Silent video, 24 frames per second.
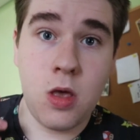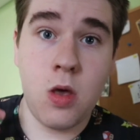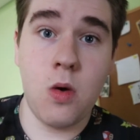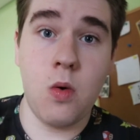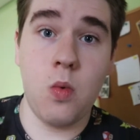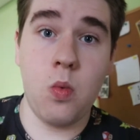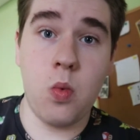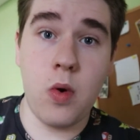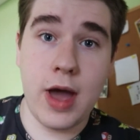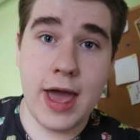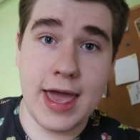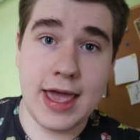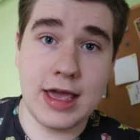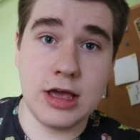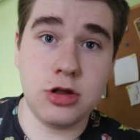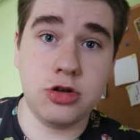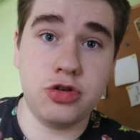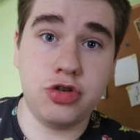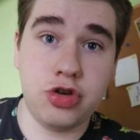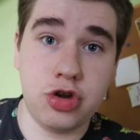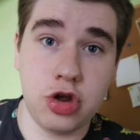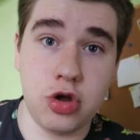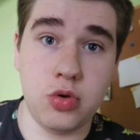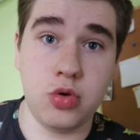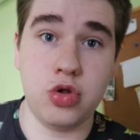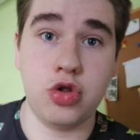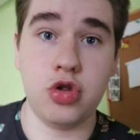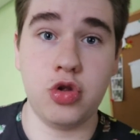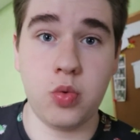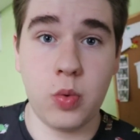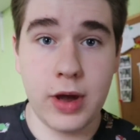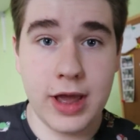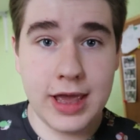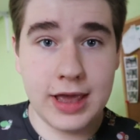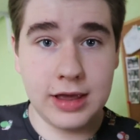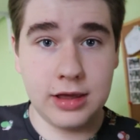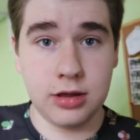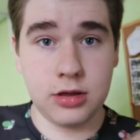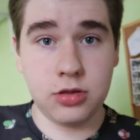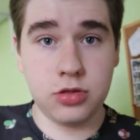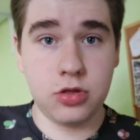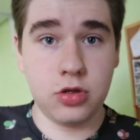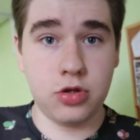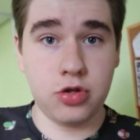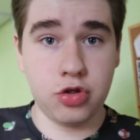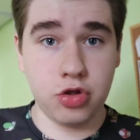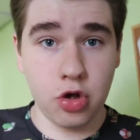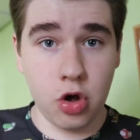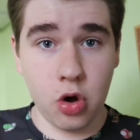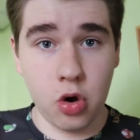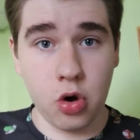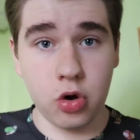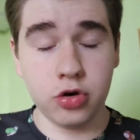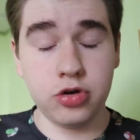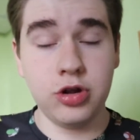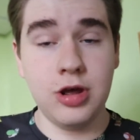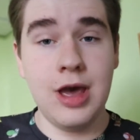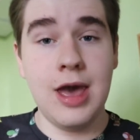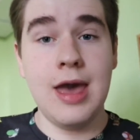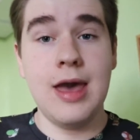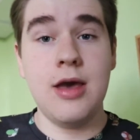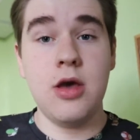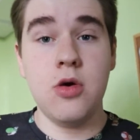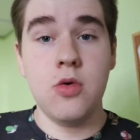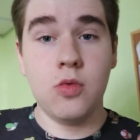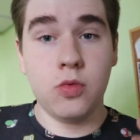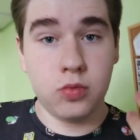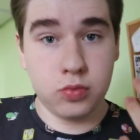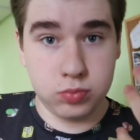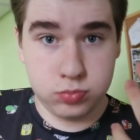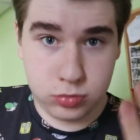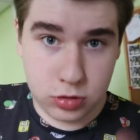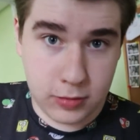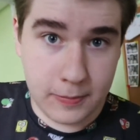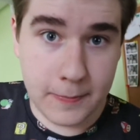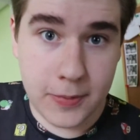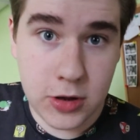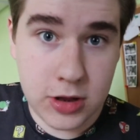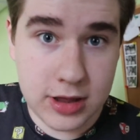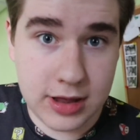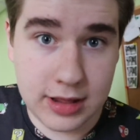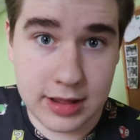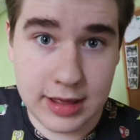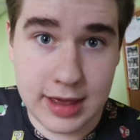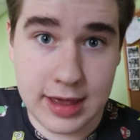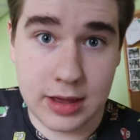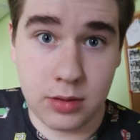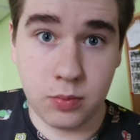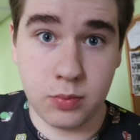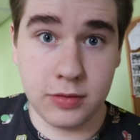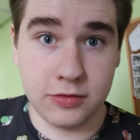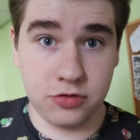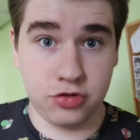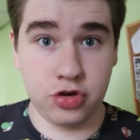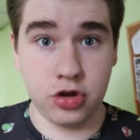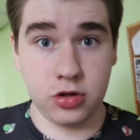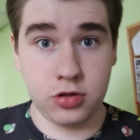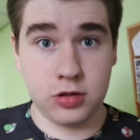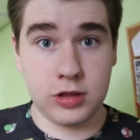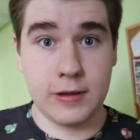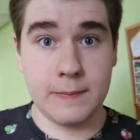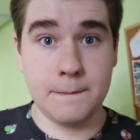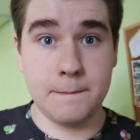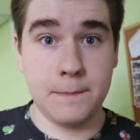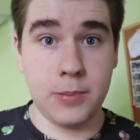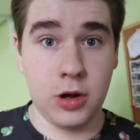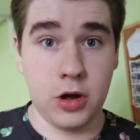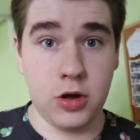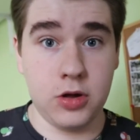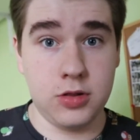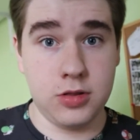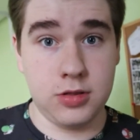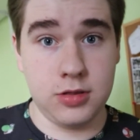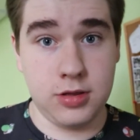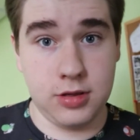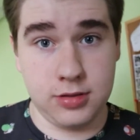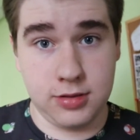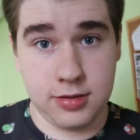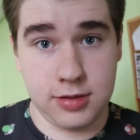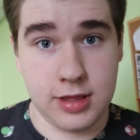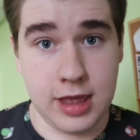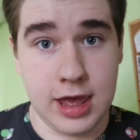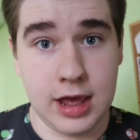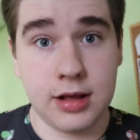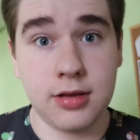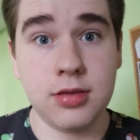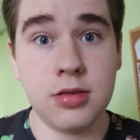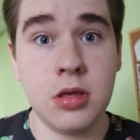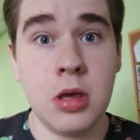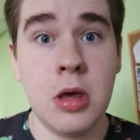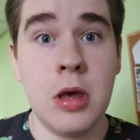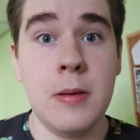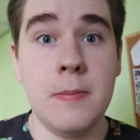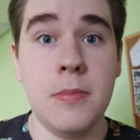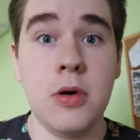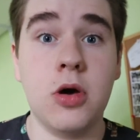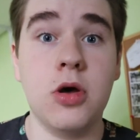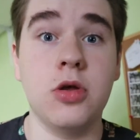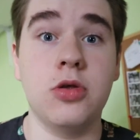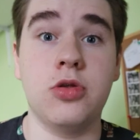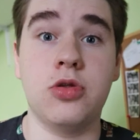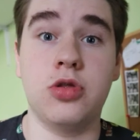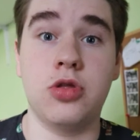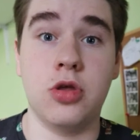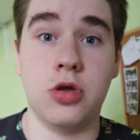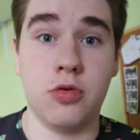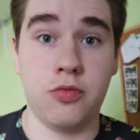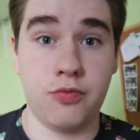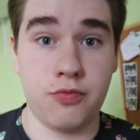way to swing the sword completely with just buttons and sticks, because the